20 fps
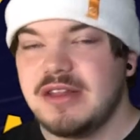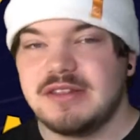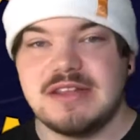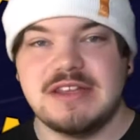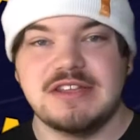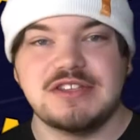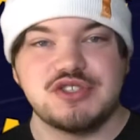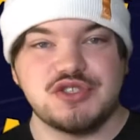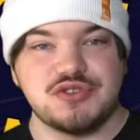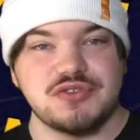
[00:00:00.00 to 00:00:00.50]

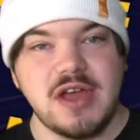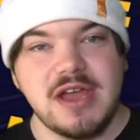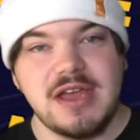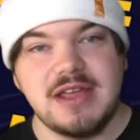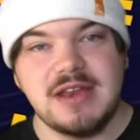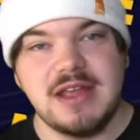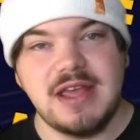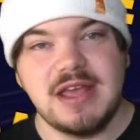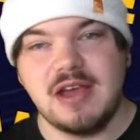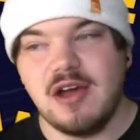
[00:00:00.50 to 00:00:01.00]
the
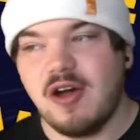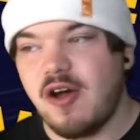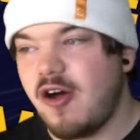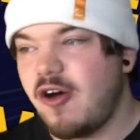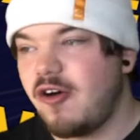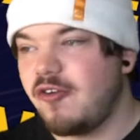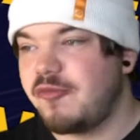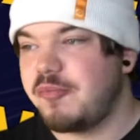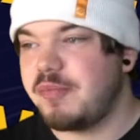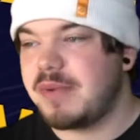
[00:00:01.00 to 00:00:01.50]
training
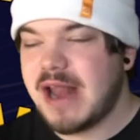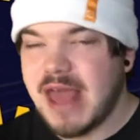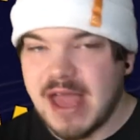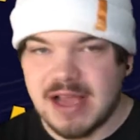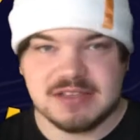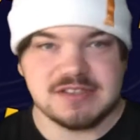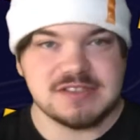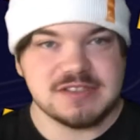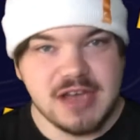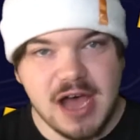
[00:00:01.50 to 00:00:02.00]
of
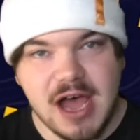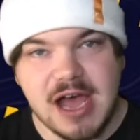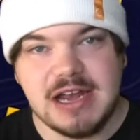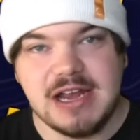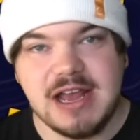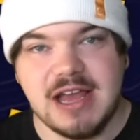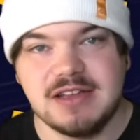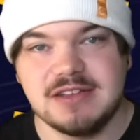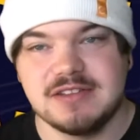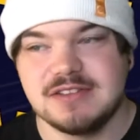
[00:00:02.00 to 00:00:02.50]
Black
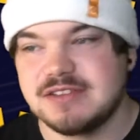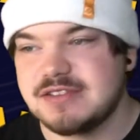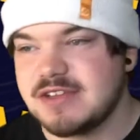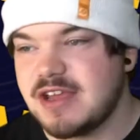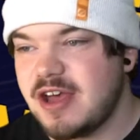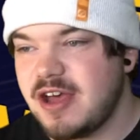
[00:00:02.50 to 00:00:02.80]
Skylands.